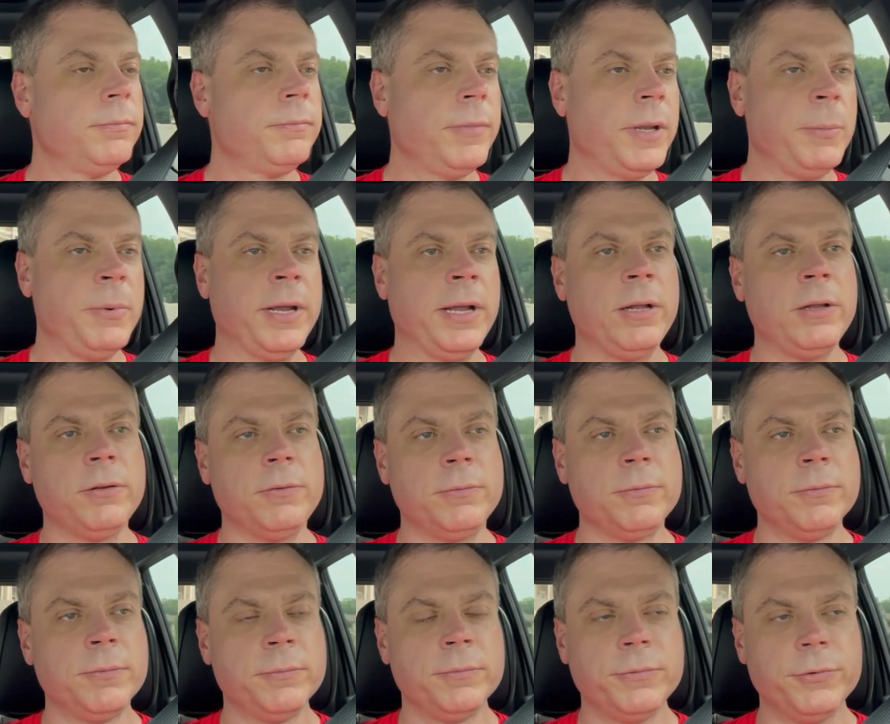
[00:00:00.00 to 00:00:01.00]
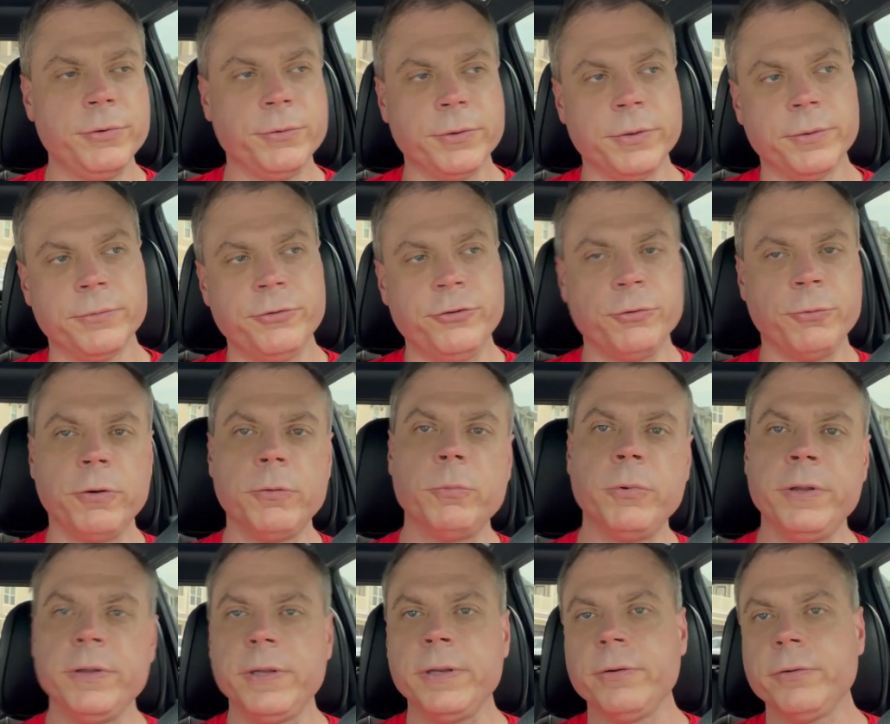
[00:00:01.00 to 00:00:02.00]
Maybe I'll do a short
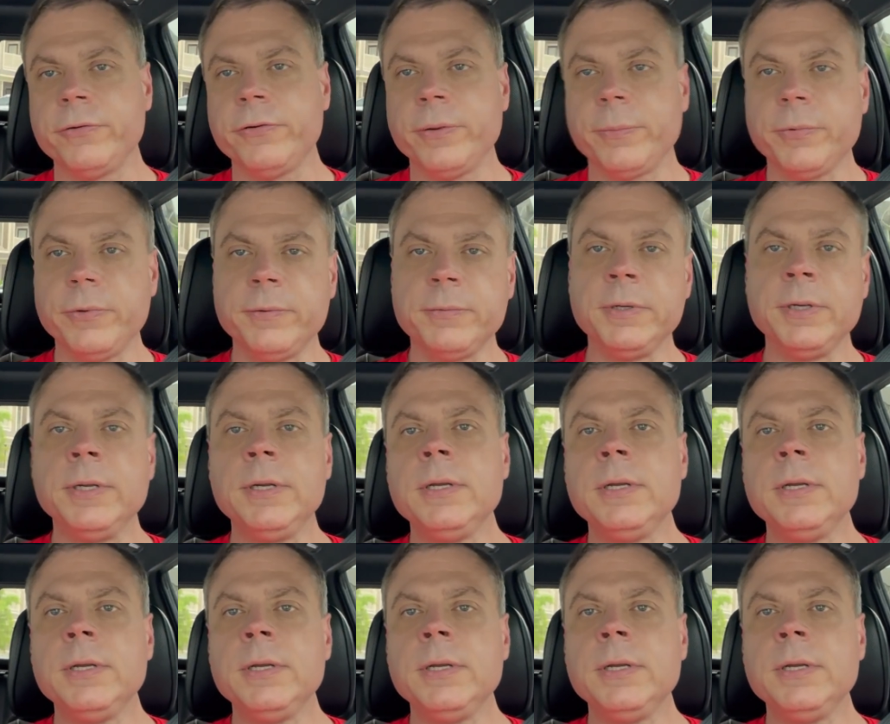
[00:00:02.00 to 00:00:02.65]
with it or something.